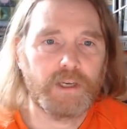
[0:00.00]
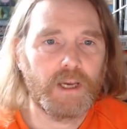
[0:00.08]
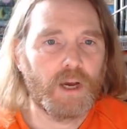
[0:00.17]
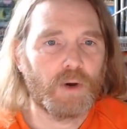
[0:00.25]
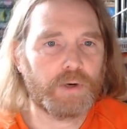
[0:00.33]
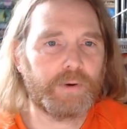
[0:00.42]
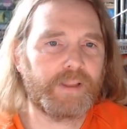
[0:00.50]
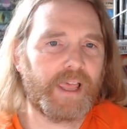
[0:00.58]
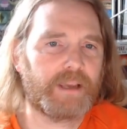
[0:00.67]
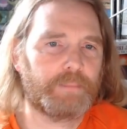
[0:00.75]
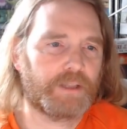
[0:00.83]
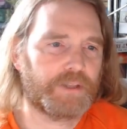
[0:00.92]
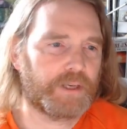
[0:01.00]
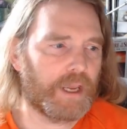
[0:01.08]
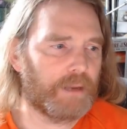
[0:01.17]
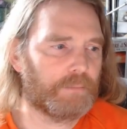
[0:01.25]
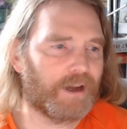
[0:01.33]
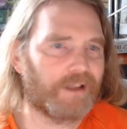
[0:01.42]
What do I like about the
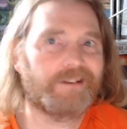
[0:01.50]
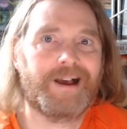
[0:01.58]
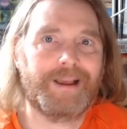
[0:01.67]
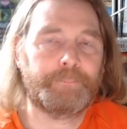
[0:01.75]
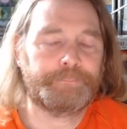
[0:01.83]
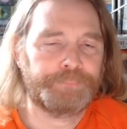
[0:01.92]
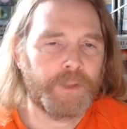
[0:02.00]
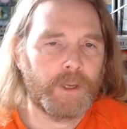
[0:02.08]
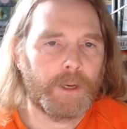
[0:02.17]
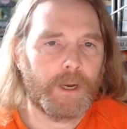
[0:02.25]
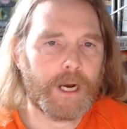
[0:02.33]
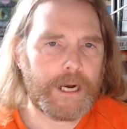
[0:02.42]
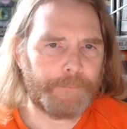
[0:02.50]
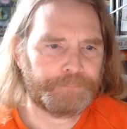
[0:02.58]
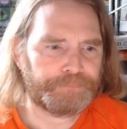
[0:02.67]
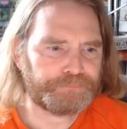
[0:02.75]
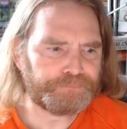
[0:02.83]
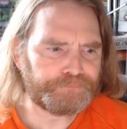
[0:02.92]
game? A lot. Um,
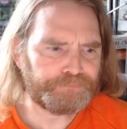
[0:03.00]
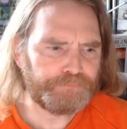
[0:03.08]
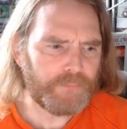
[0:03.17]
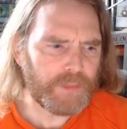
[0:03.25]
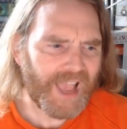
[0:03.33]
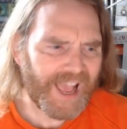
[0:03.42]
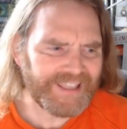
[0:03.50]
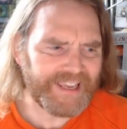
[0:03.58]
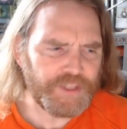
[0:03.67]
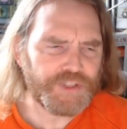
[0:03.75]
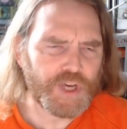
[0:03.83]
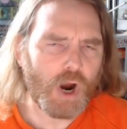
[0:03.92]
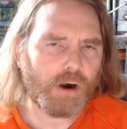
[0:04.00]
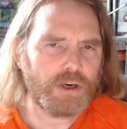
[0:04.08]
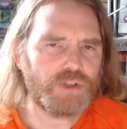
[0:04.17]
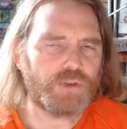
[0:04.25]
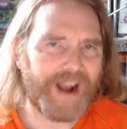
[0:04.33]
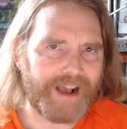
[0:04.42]
I like that the
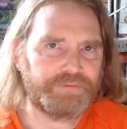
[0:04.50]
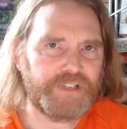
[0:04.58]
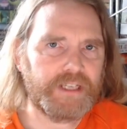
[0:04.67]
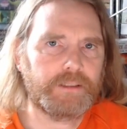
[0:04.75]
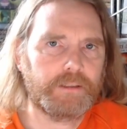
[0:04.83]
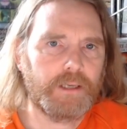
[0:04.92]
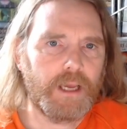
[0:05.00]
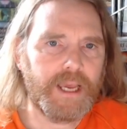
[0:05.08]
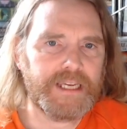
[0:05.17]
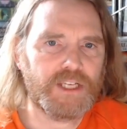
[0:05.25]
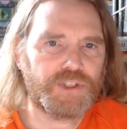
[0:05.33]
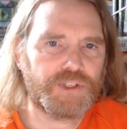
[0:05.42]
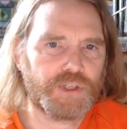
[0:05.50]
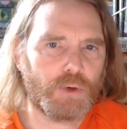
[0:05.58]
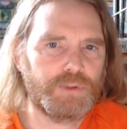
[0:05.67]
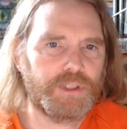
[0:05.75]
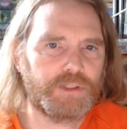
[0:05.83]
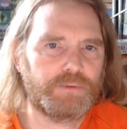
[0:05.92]
card drafting is so
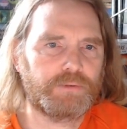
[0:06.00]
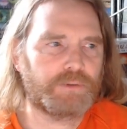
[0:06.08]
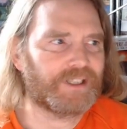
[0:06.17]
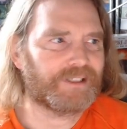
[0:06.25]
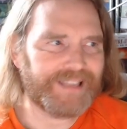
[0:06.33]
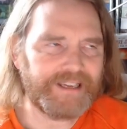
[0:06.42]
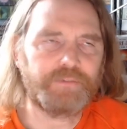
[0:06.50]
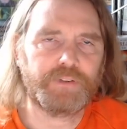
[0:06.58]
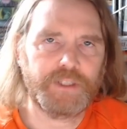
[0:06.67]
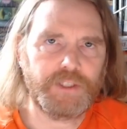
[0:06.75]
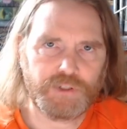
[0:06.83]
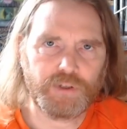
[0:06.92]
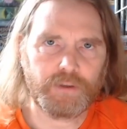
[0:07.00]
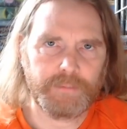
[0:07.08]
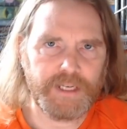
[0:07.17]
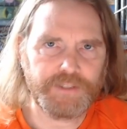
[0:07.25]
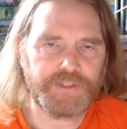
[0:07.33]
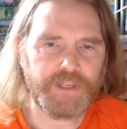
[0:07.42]
de delightfully
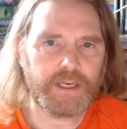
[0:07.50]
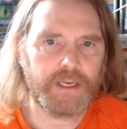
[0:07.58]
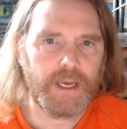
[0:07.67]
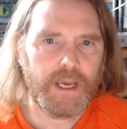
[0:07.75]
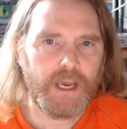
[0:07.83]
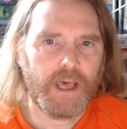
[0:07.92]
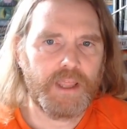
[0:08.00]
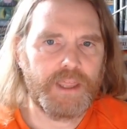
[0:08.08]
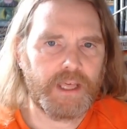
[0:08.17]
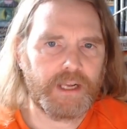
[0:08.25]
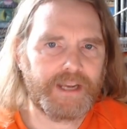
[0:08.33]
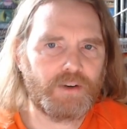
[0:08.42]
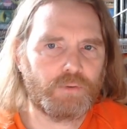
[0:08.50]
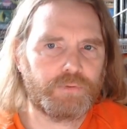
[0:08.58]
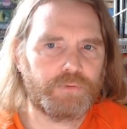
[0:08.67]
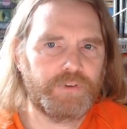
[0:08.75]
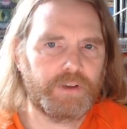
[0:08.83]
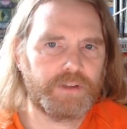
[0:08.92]
deterministic that I don't
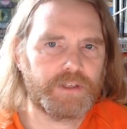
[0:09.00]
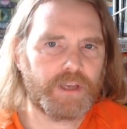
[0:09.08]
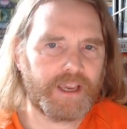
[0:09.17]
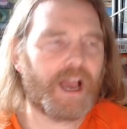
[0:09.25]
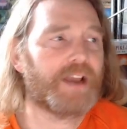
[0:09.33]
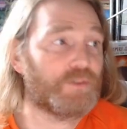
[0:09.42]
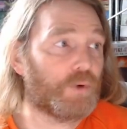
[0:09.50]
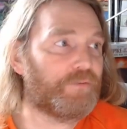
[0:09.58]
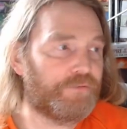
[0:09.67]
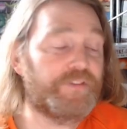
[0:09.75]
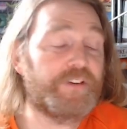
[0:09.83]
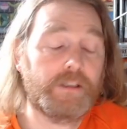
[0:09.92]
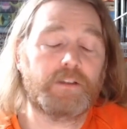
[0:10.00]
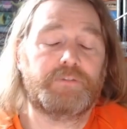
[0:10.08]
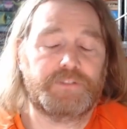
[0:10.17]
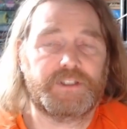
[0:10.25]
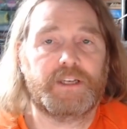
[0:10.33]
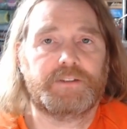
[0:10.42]
feel that I, I, I feel a
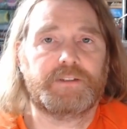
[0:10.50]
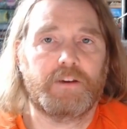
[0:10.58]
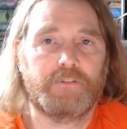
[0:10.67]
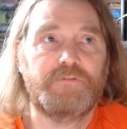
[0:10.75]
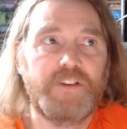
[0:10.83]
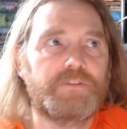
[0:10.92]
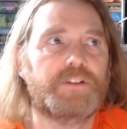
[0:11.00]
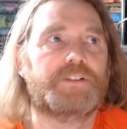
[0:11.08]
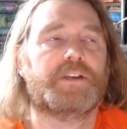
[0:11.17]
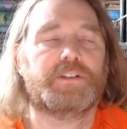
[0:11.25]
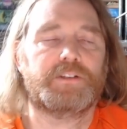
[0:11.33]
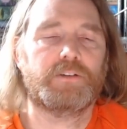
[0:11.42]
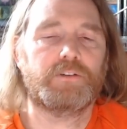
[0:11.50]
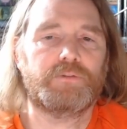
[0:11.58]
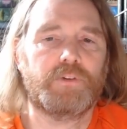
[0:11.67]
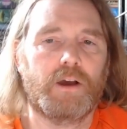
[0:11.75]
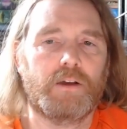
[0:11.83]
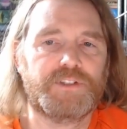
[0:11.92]
sense, a vivid sense of,
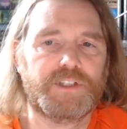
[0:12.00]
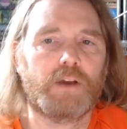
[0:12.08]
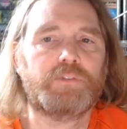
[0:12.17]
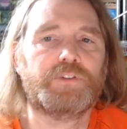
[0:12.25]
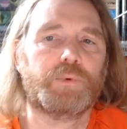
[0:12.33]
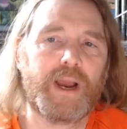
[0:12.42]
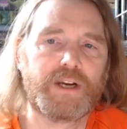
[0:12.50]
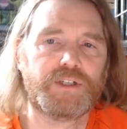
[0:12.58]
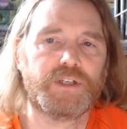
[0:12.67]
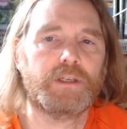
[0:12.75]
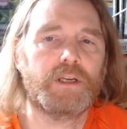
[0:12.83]
of self-direction